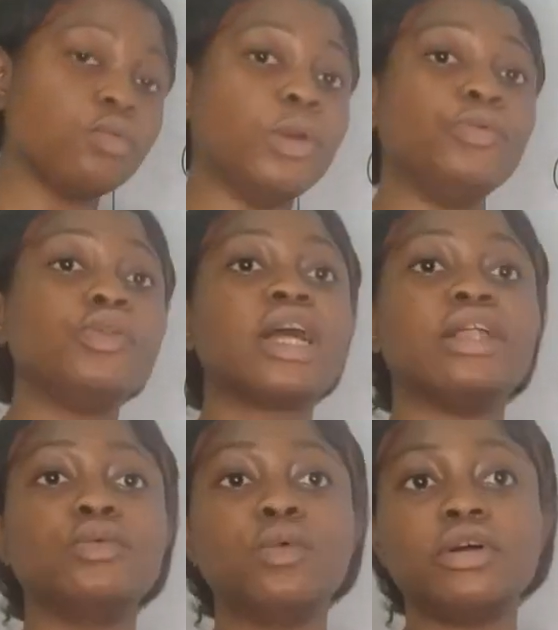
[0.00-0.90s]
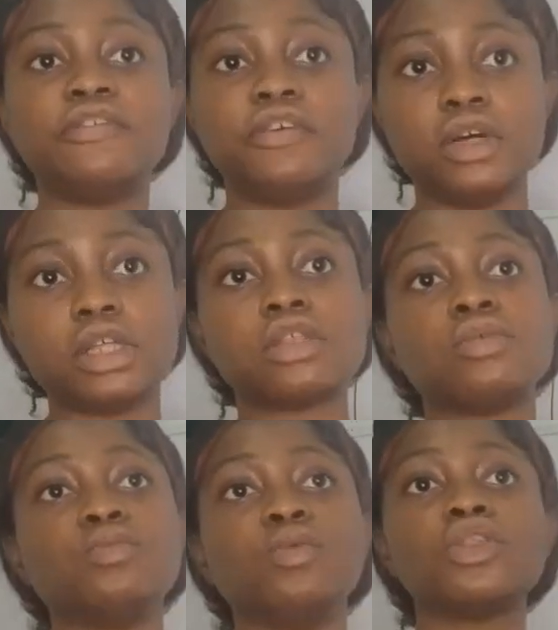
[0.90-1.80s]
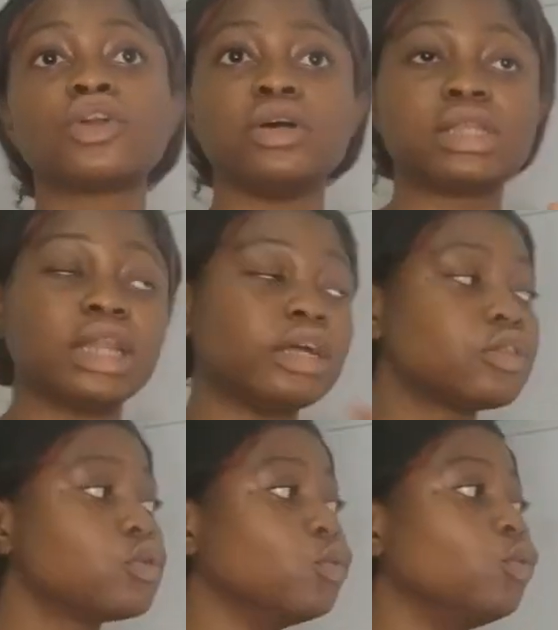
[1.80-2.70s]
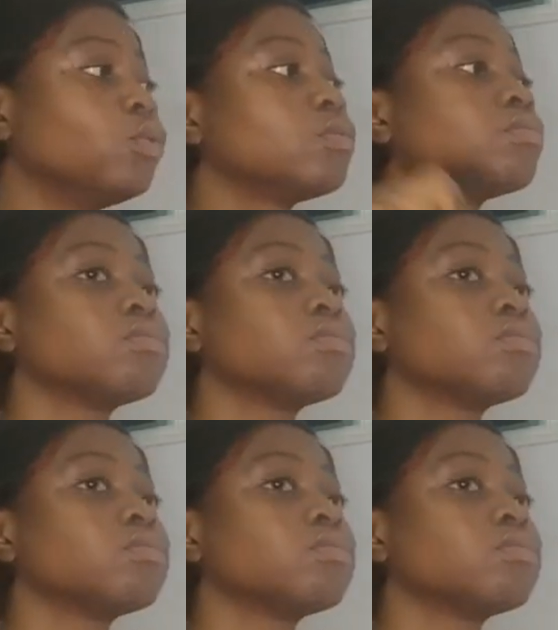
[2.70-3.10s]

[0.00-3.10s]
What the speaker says: when we look at the word first, we want to consider two